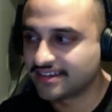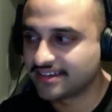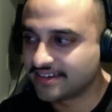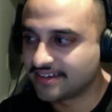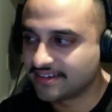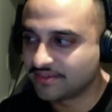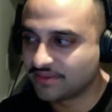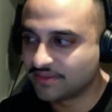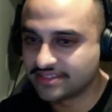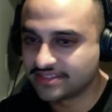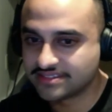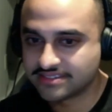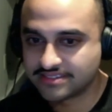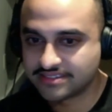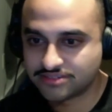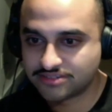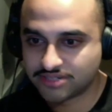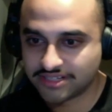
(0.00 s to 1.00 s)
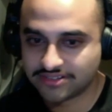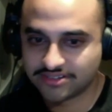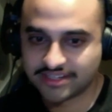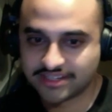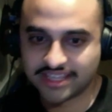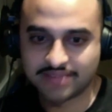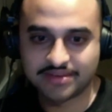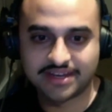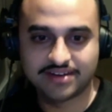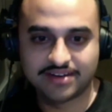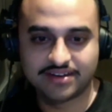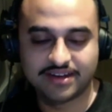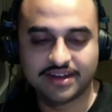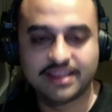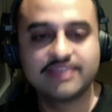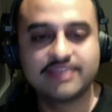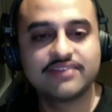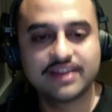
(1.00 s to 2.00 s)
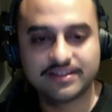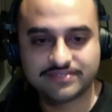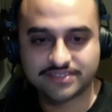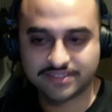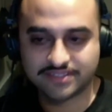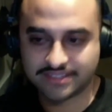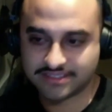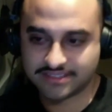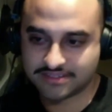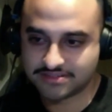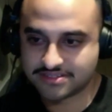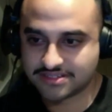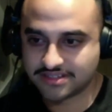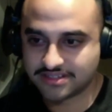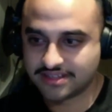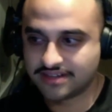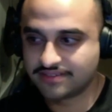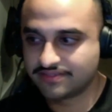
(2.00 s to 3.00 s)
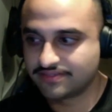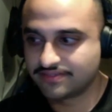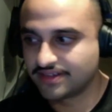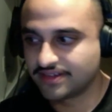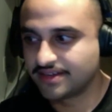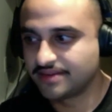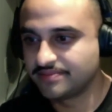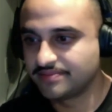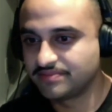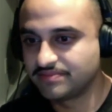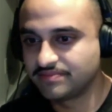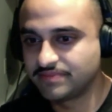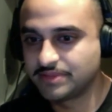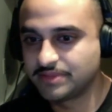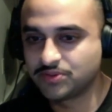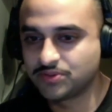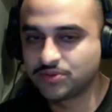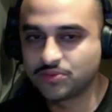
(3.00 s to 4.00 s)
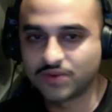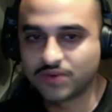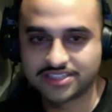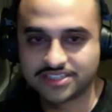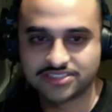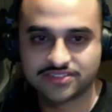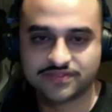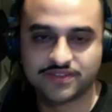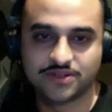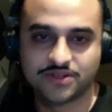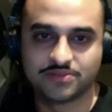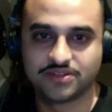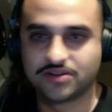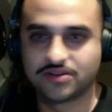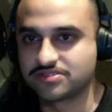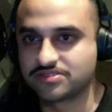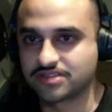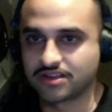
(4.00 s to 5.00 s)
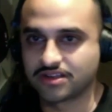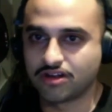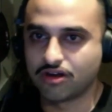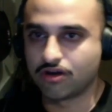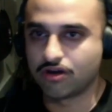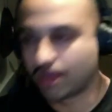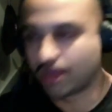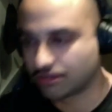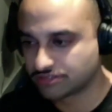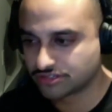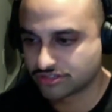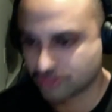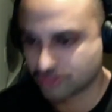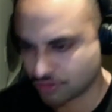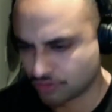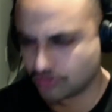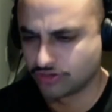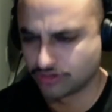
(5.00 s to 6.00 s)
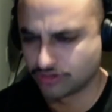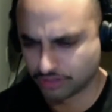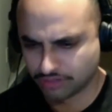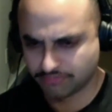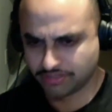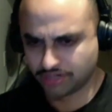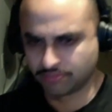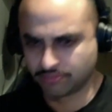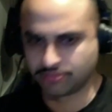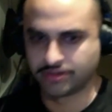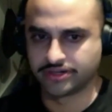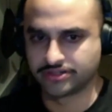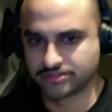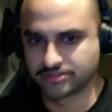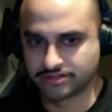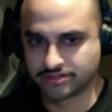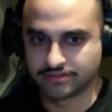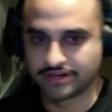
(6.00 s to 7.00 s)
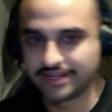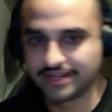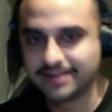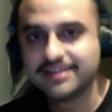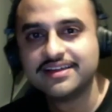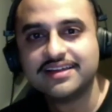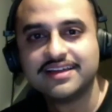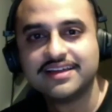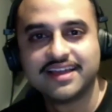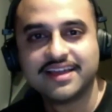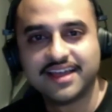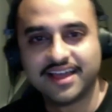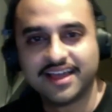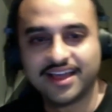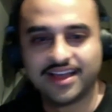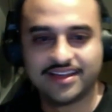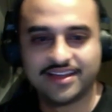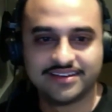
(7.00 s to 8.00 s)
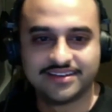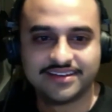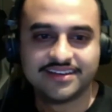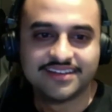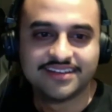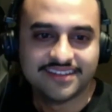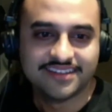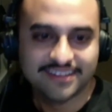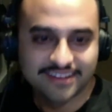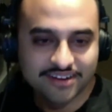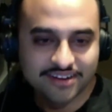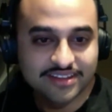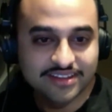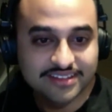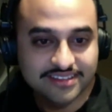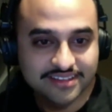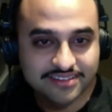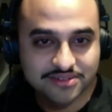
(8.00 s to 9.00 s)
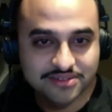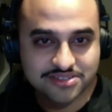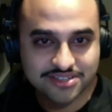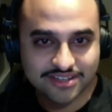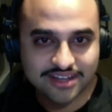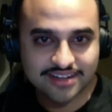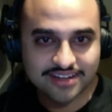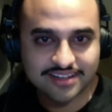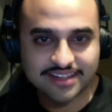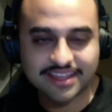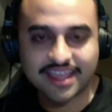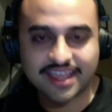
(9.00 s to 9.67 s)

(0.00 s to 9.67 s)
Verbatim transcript: when this trailer came out, and even after, like, there was a lot of people who watched the film. They're always like, "Oh, how's this girl gonna beat a predator?" Right? And you know, like, there's a lot of like,